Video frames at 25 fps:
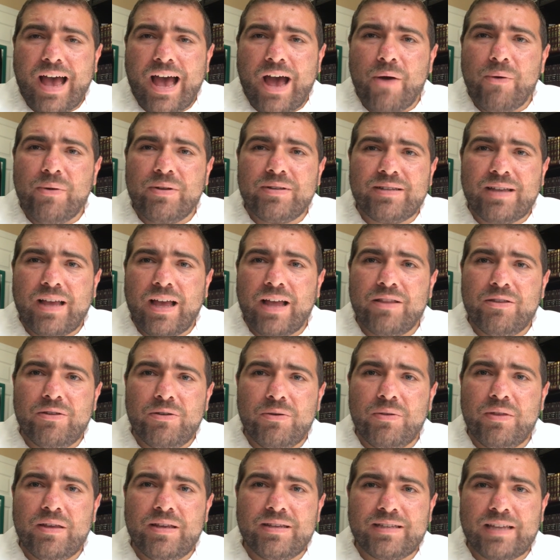How does God
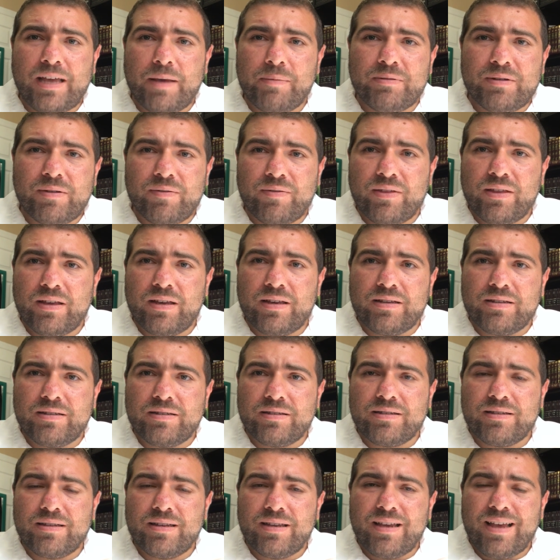do these types of
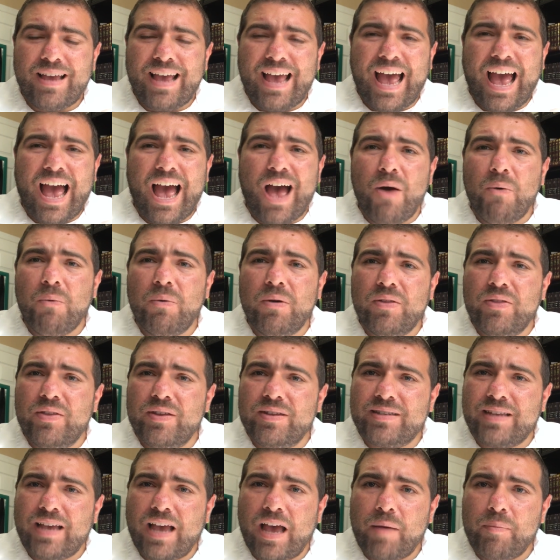things? How could
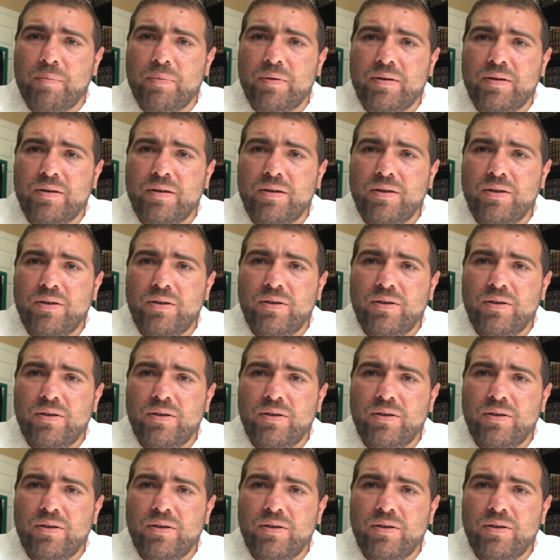this happen?